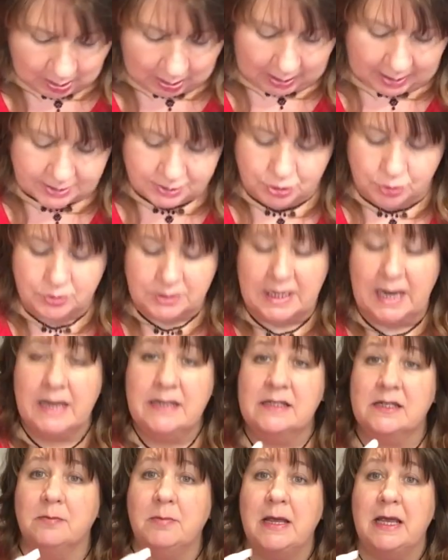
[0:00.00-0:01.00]
I do
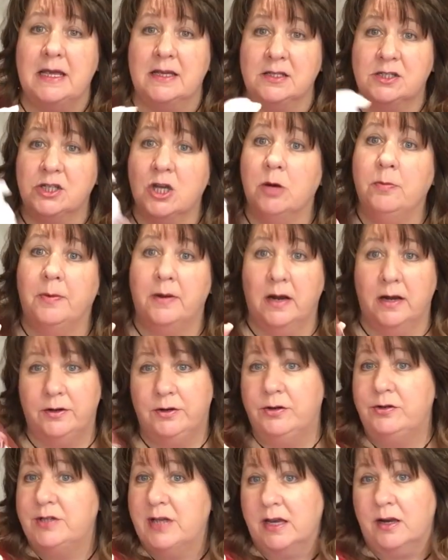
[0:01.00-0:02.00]
take some hand soap, and I
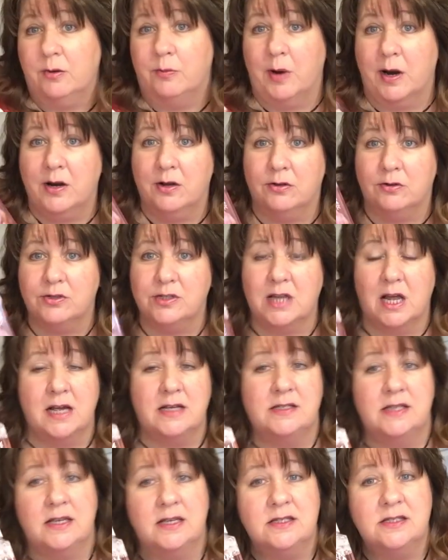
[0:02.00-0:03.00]
do take a regular
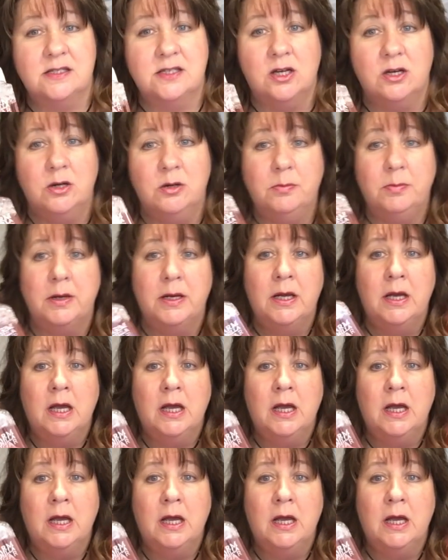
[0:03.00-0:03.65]
size hand soap.